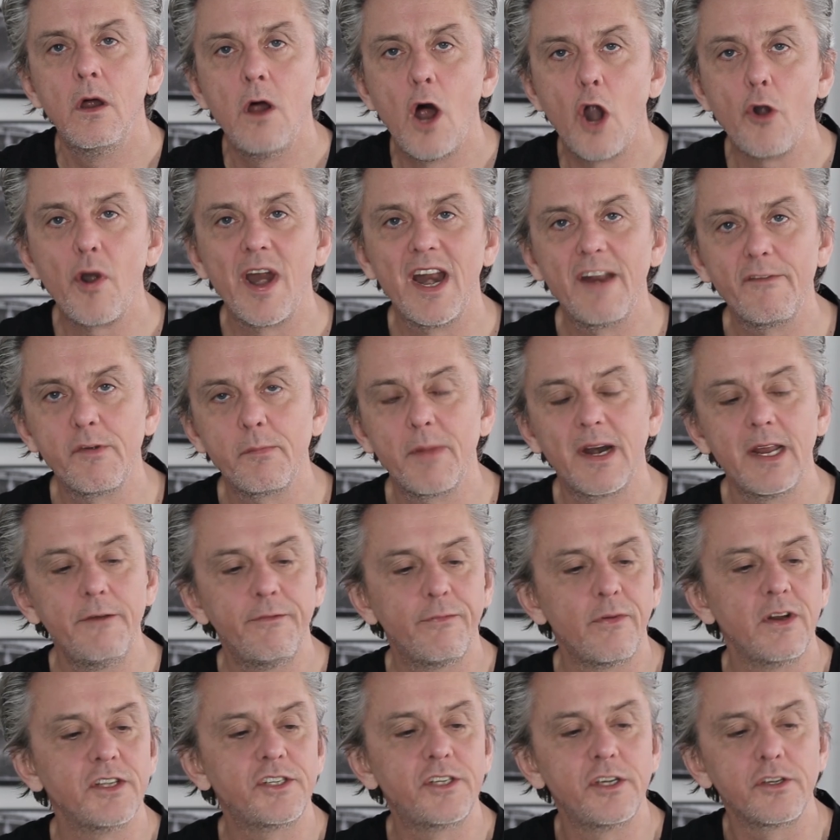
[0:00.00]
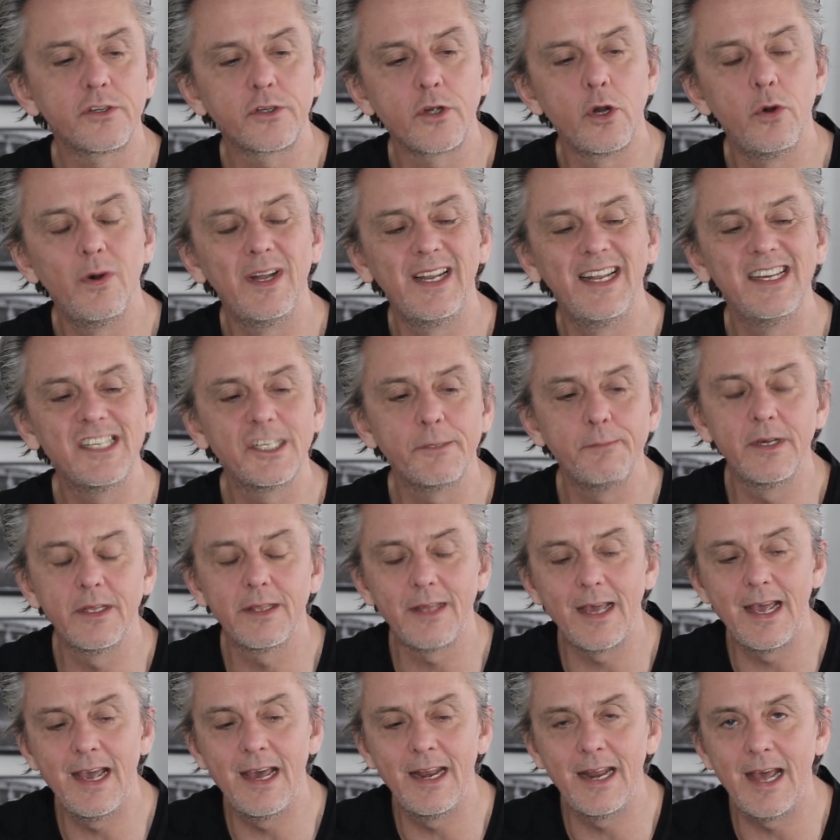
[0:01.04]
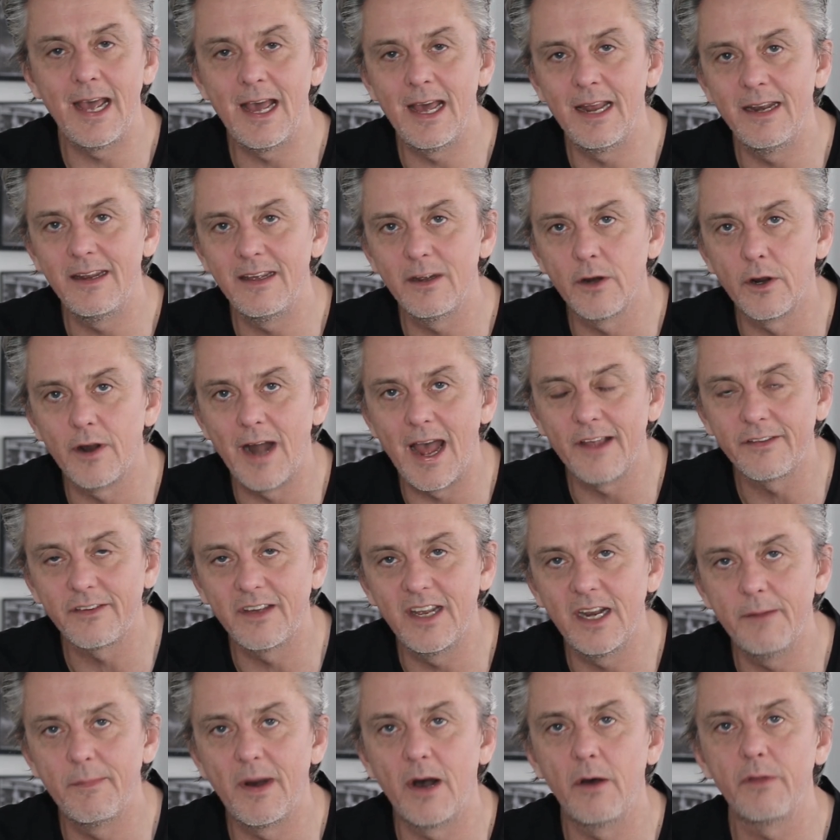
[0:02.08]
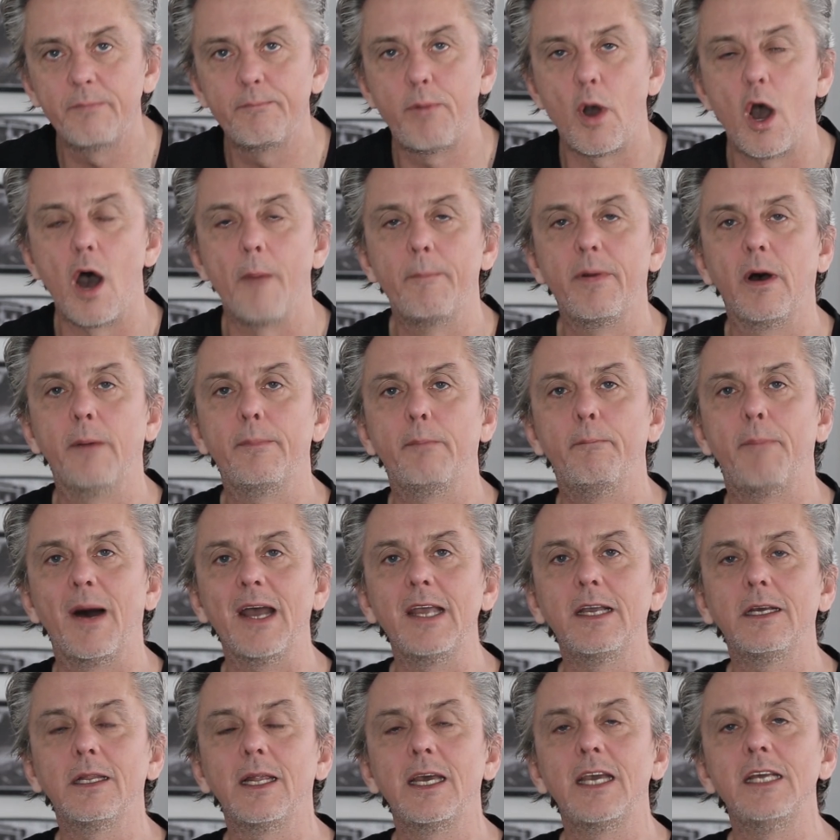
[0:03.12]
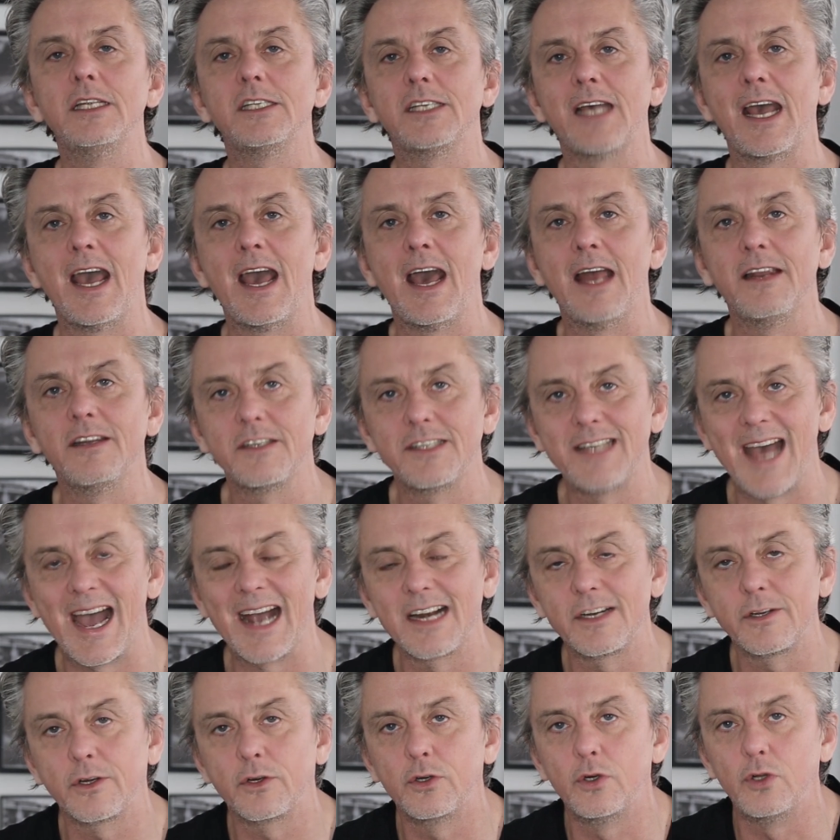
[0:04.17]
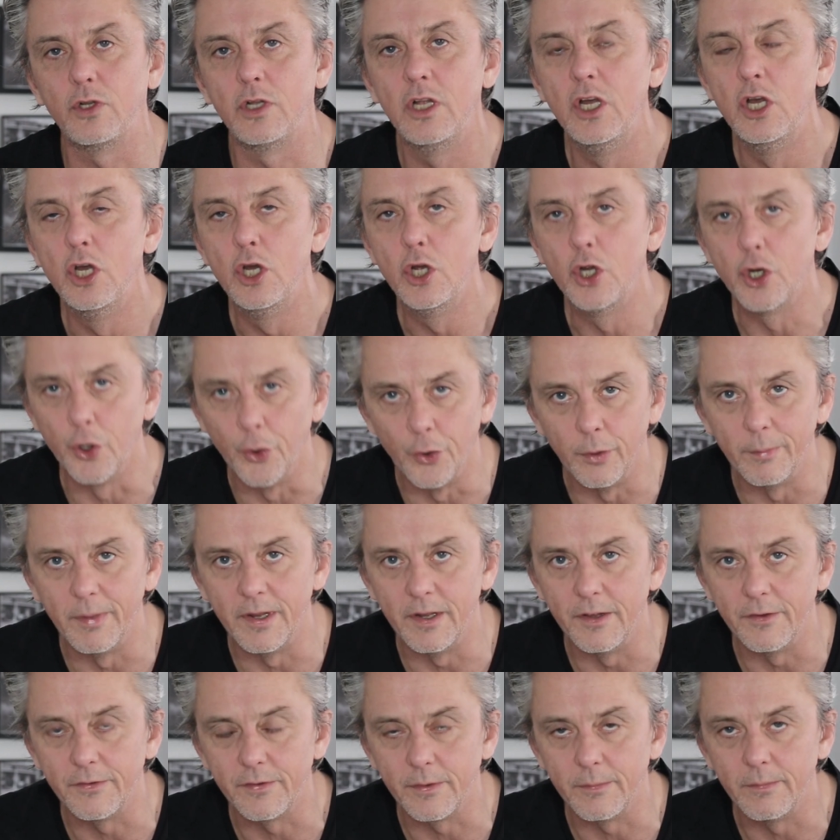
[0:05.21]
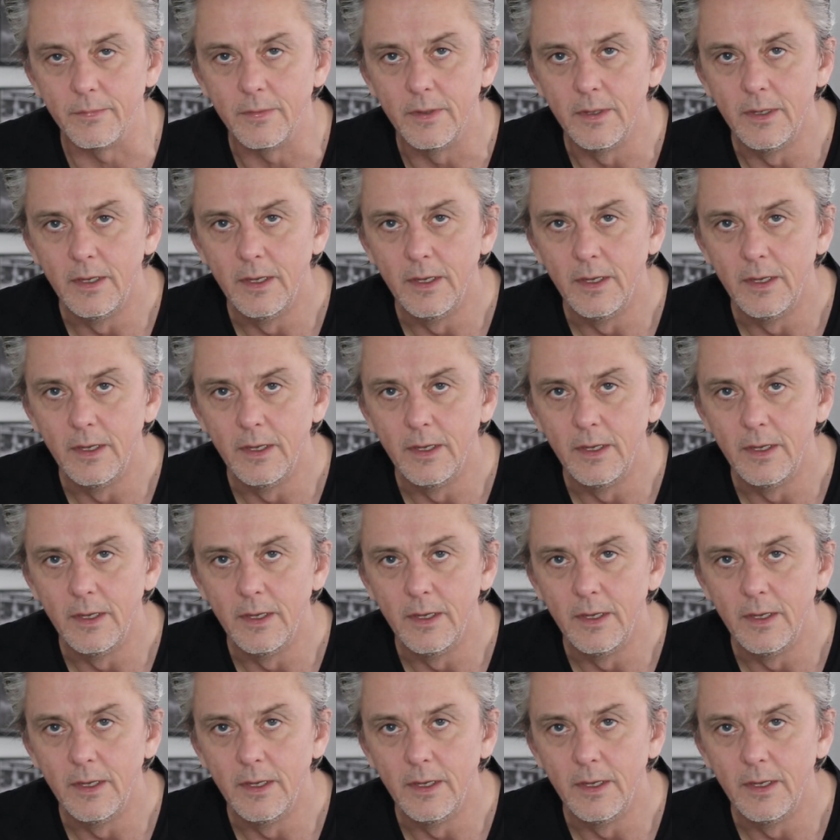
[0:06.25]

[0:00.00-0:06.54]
All right, everybody, Francisco, Elizabeth, and Andy are asking about pop-up bike lanes and tactical urbanism.